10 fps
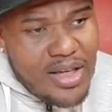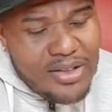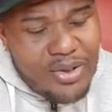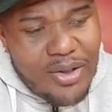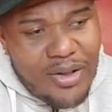
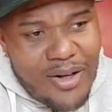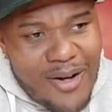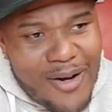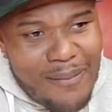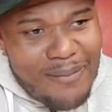So
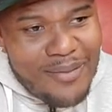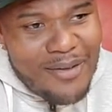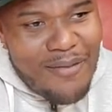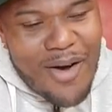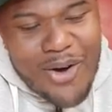
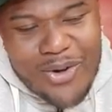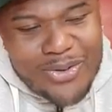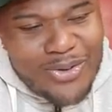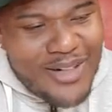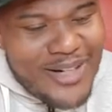LeVar
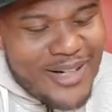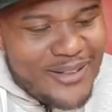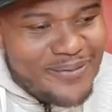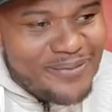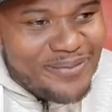goes on
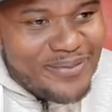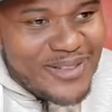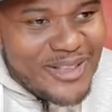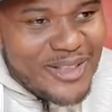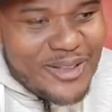there
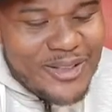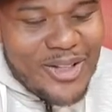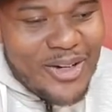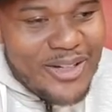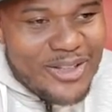
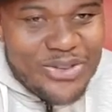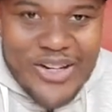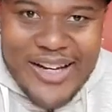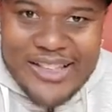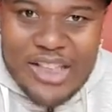talking his trash,